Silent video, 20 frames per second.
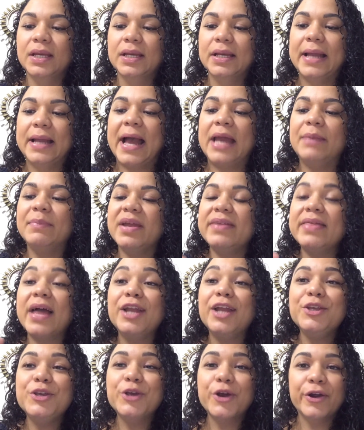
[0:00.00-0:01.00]
And may that
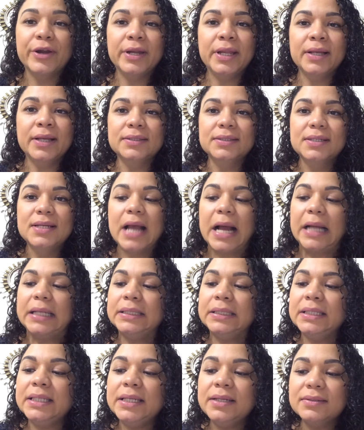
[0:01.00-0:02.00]
yearning
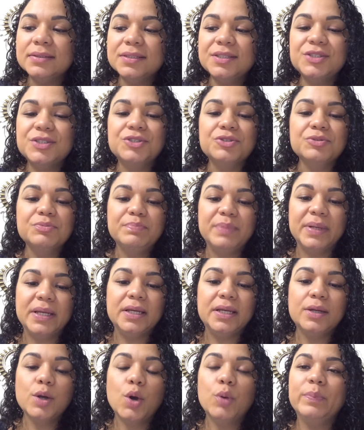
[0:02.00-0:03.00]
lead us to be
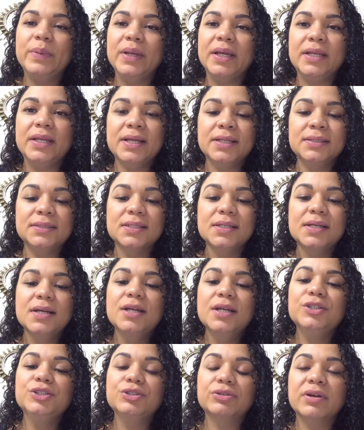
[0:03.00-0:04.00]
obedient
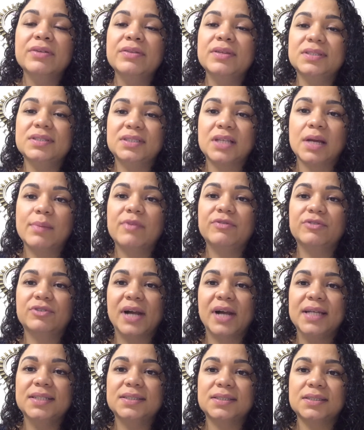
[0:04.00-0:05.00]
during this time of
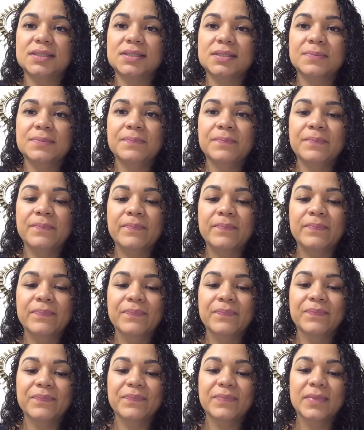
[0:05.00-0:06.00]
crisis.
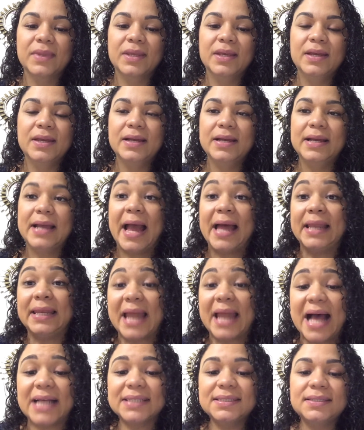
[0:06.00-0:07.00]
And
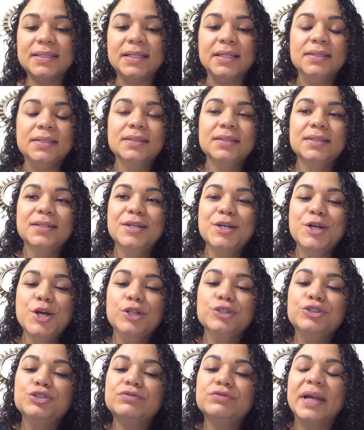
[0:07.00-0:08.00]
lastly,
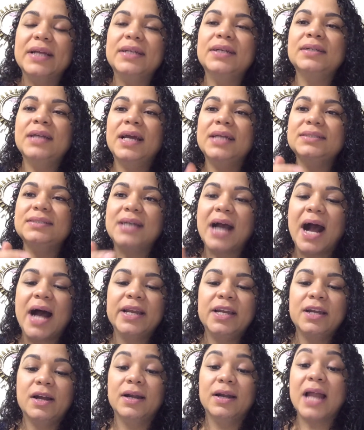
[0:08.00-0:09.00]
to recognize God in
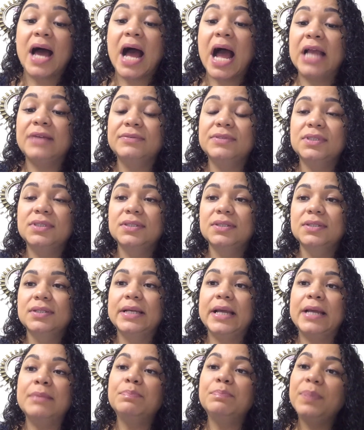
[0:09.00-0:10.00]
our lives
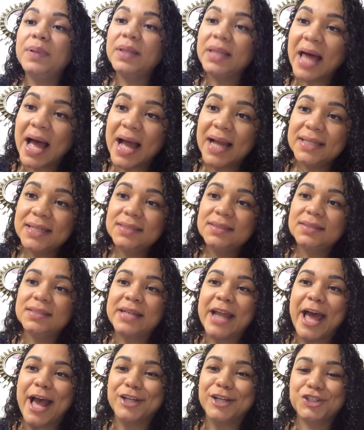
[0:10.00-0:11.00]
implies an
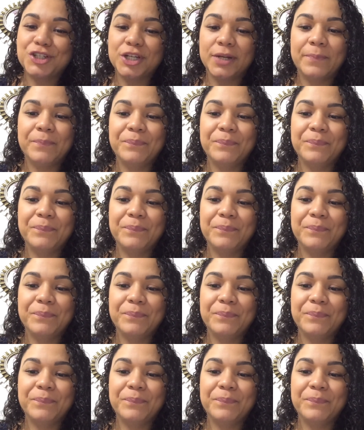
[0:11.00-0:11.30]
action.